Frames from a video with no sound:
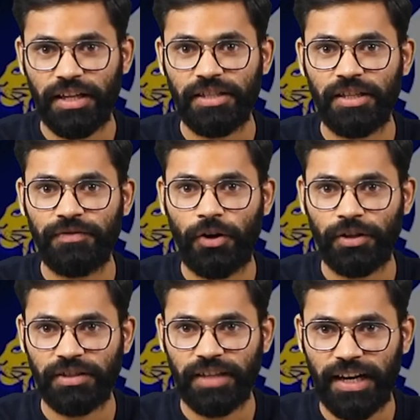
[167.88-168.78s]
The reasons for
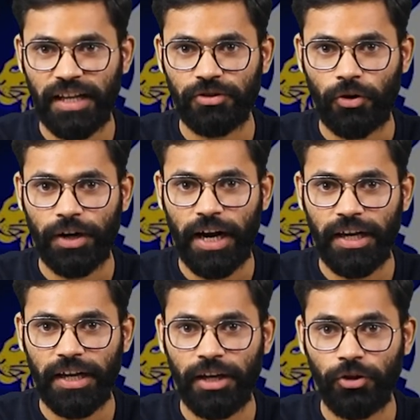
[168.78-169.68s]
this silence on
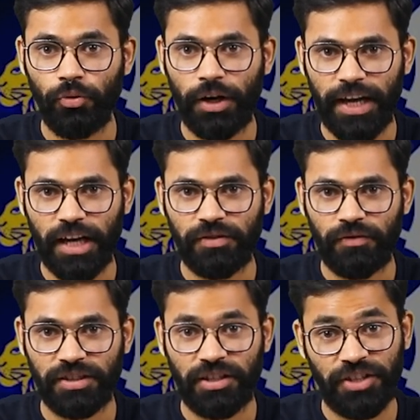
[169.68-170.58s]
anti-Hindu attacks
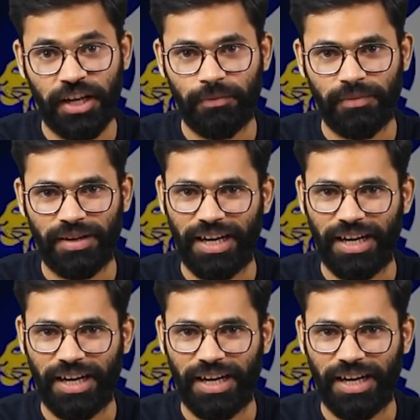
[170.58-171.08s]
was the same: